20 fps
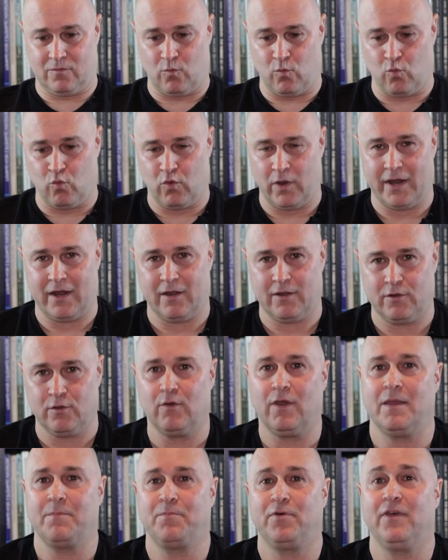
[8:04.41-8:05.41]
where
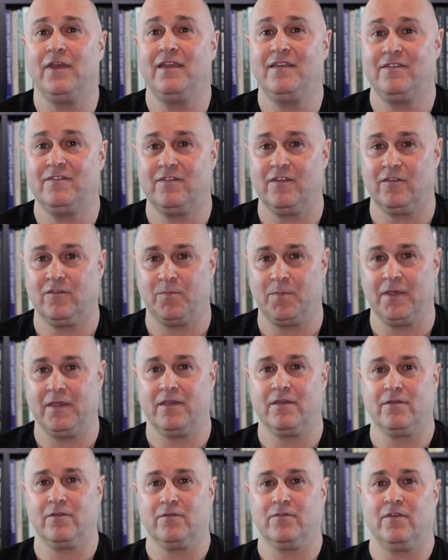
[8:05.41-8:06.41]
do I place the
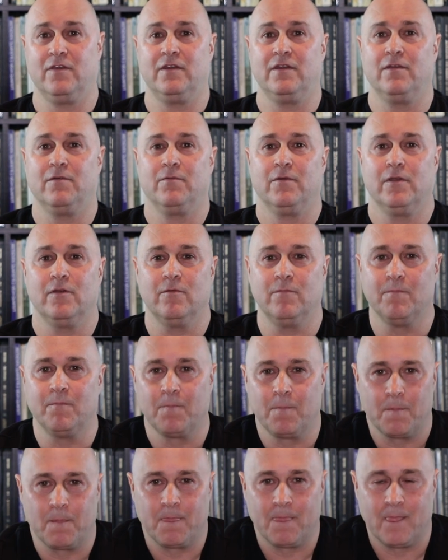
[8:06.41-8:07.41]
speakers in the room?
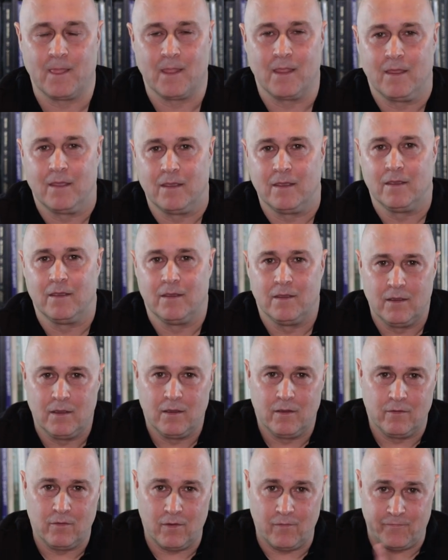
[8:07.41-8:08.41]

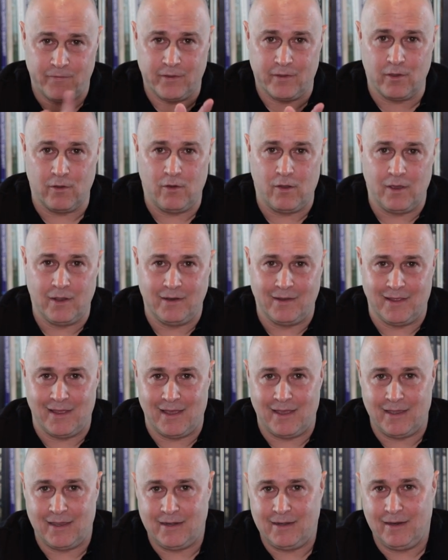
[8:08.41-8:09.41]
Well, if you go
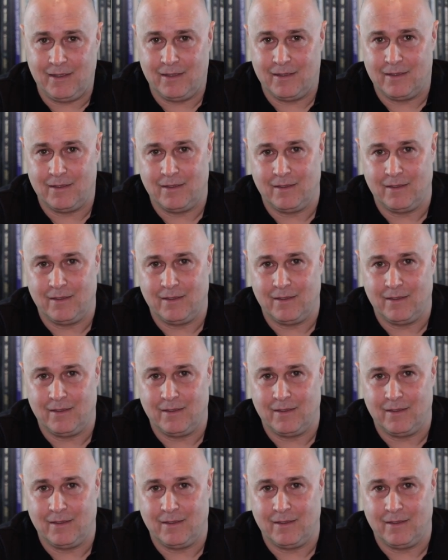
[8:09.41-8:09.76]
online,